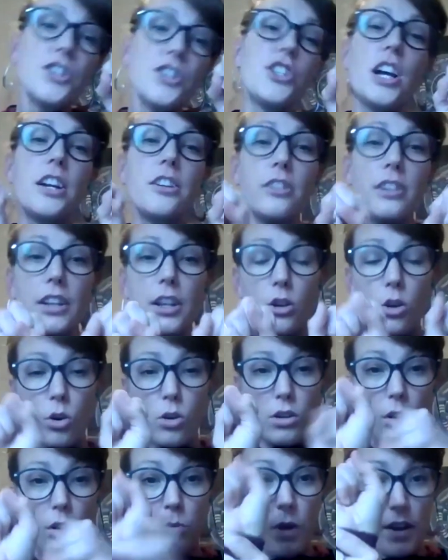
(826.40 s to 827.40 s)
generally
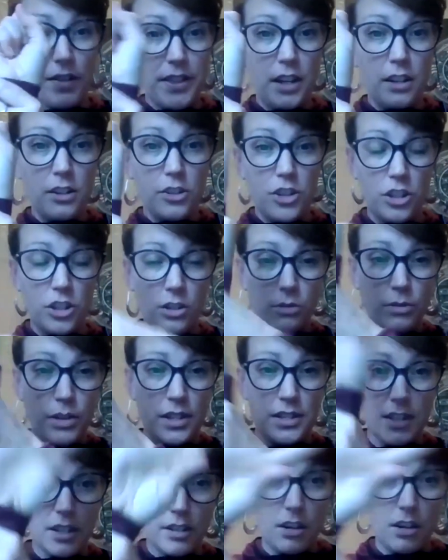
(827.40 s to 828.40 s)
coral, what they'll do
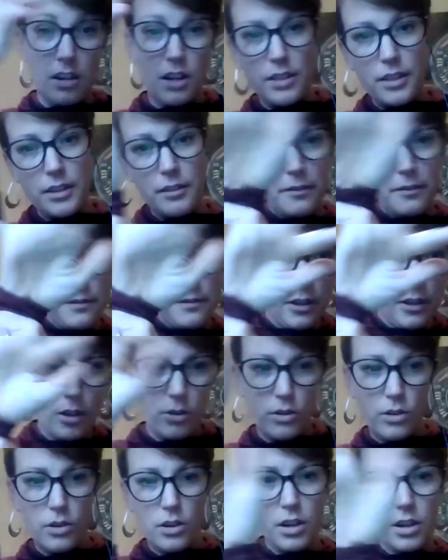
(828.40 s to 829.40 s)
is they're on the
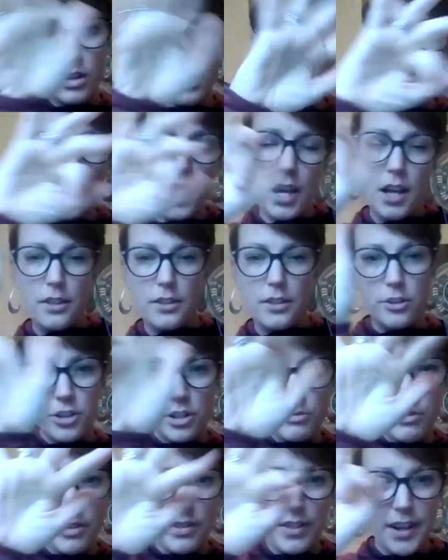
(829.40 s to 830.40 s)
floor, they're
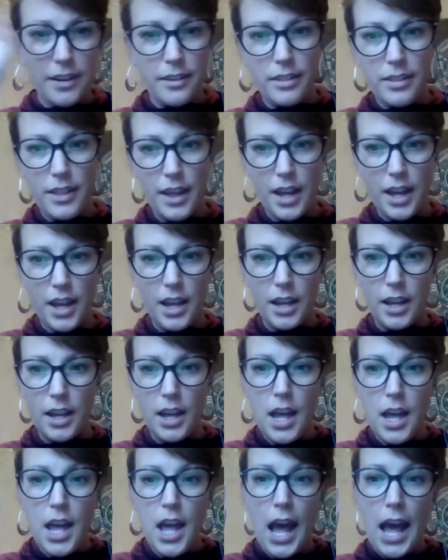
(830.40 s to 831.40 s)
doing their thing,
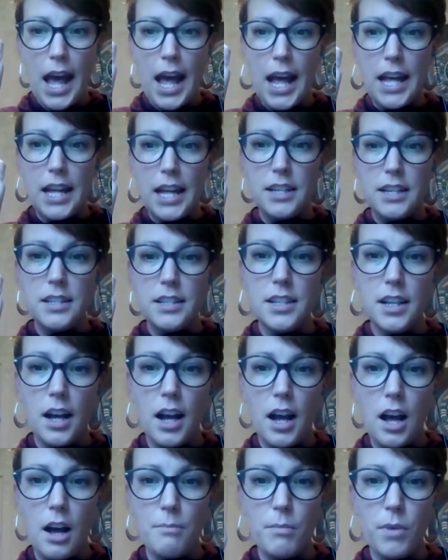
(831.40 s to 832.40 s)
and
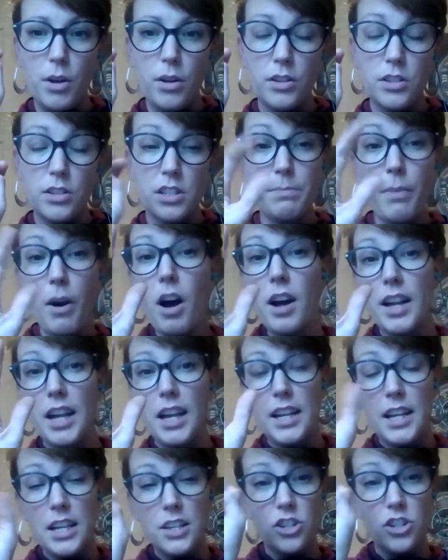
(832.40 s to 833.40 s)

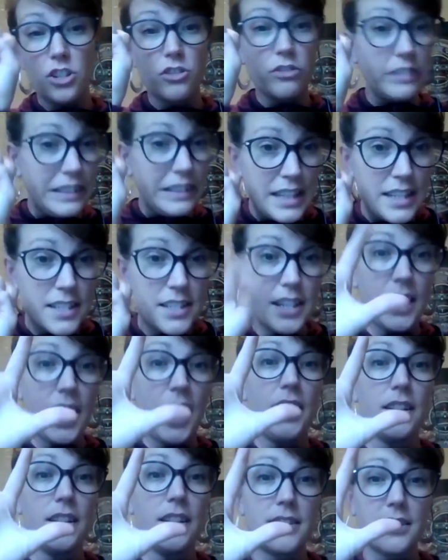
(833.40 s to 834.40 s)
spawning is just releasing
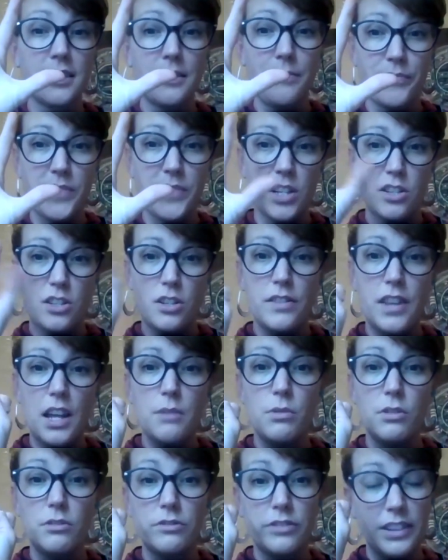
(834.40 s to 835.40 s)
eggs. So
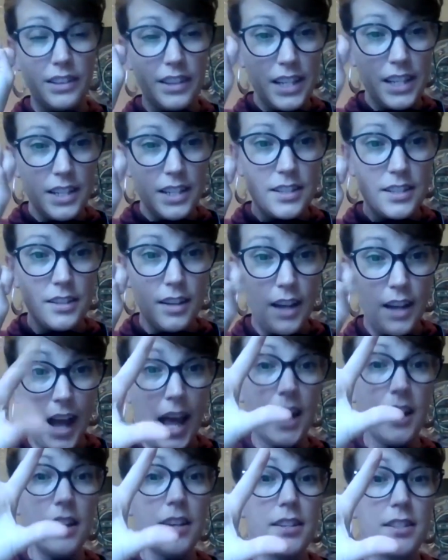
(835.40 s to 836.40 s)
they will release
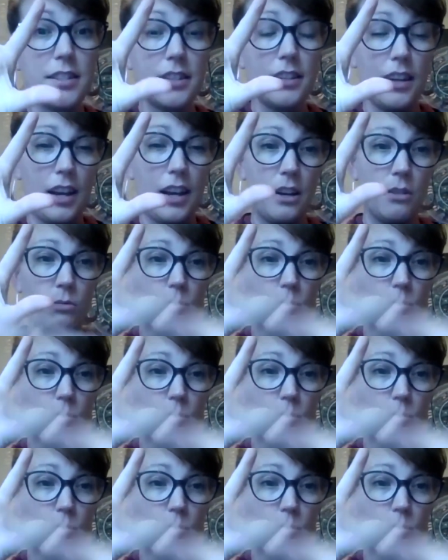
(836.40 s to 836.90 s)
eggs, and